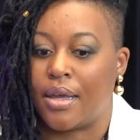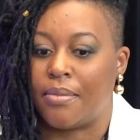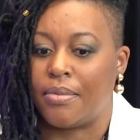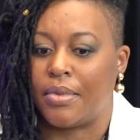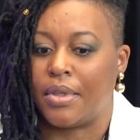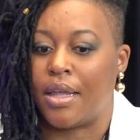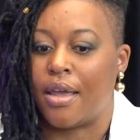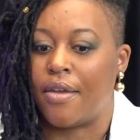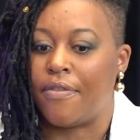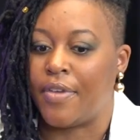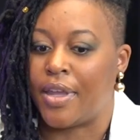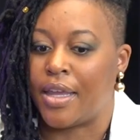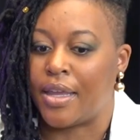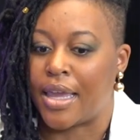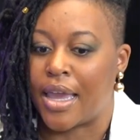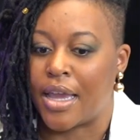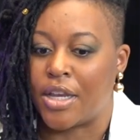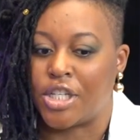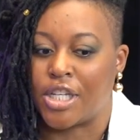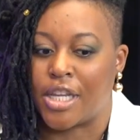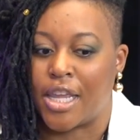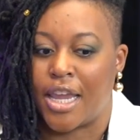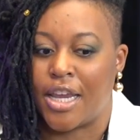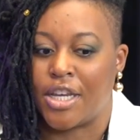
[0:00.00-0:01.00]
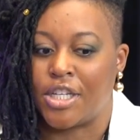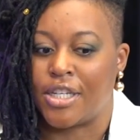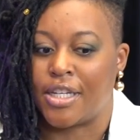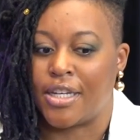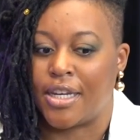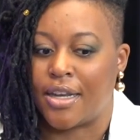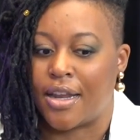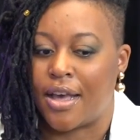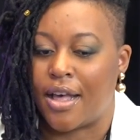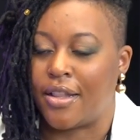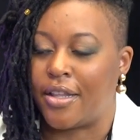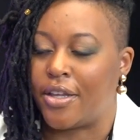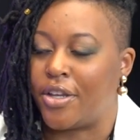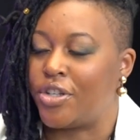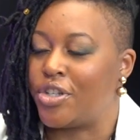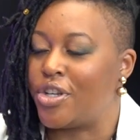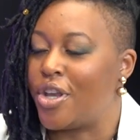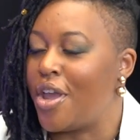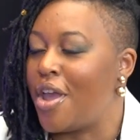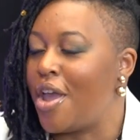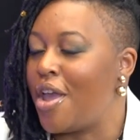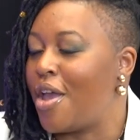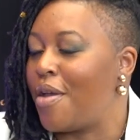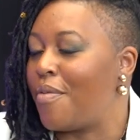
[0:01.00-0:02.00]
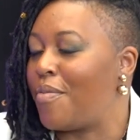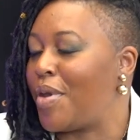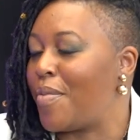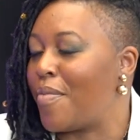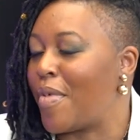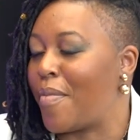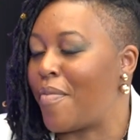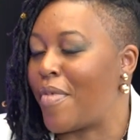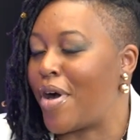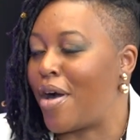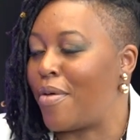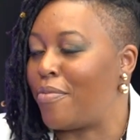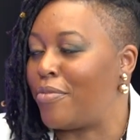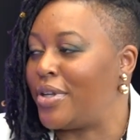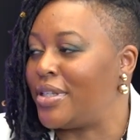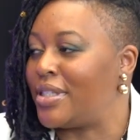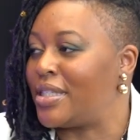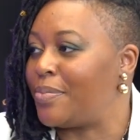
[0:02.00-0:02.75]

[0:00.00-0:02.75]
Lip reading: brace yourself for what you're about to listen into.